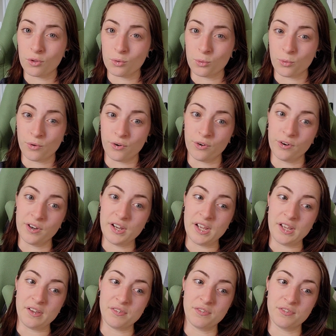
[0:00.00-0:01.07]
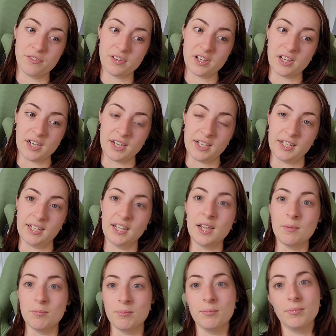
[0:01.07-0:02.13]
or if I
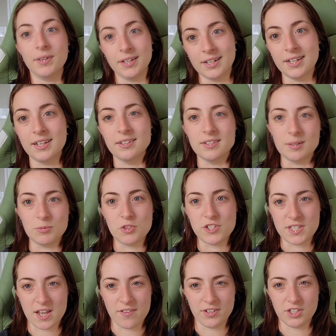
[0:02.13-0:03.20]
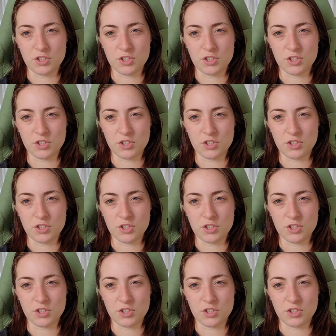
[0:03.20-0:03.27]
am gonna end up just having